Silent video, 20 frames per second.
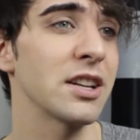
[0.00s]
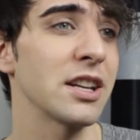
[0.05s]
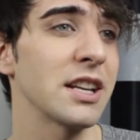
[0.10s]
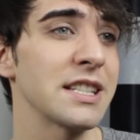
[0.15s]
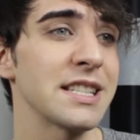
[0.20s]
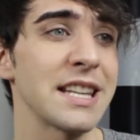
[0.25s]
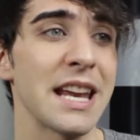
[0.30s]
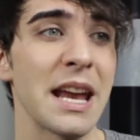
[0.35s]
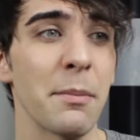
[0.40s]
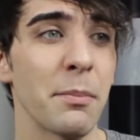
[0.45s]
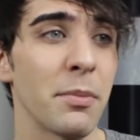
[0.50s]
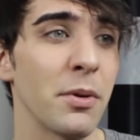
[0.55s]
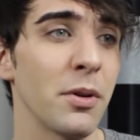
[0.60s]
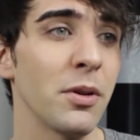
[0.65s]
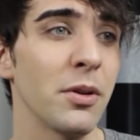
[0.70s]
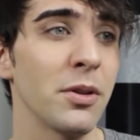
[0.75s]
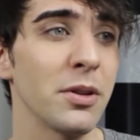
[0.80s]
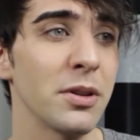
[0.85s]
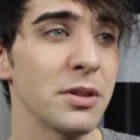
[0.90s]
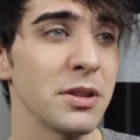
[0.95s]
a good
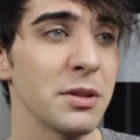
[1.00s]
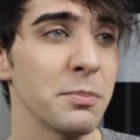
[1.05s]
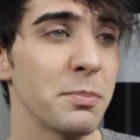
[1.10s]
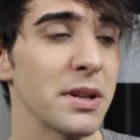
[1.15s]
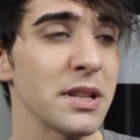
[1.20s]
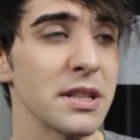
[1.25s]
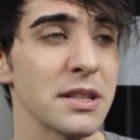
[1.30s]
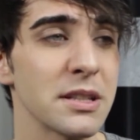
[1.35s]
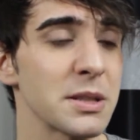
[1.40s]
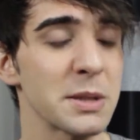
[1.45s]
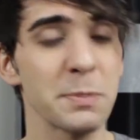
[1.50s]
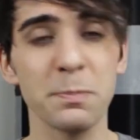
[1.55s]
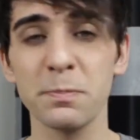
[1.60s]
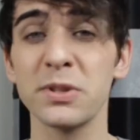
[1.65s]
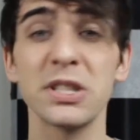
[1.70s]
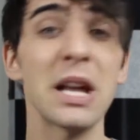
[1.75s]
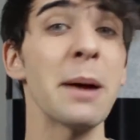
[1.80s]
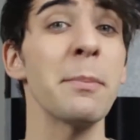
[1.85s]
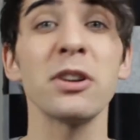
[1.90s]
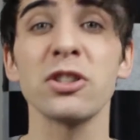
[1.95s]
example. But
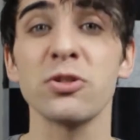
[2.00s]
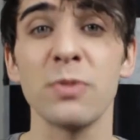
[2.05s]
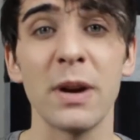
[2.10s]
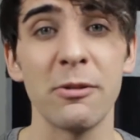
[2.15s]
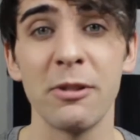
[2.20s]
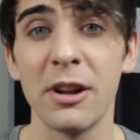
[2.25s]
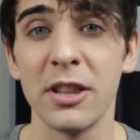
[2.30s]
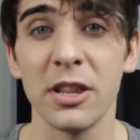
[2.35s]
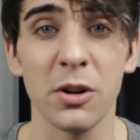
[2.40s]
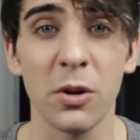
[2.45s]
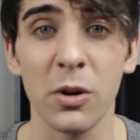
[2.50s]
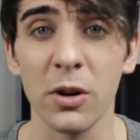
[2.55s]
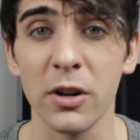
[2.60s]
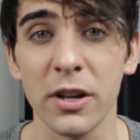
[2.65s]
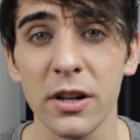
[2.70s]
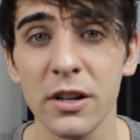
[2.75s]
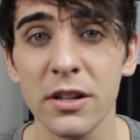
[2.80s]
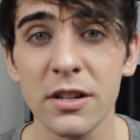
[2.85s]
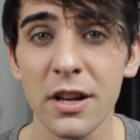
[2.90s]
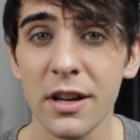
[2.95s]
summer's right around the
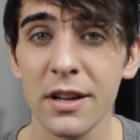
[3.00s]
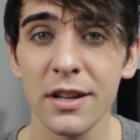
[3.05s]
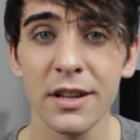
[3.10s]
corner,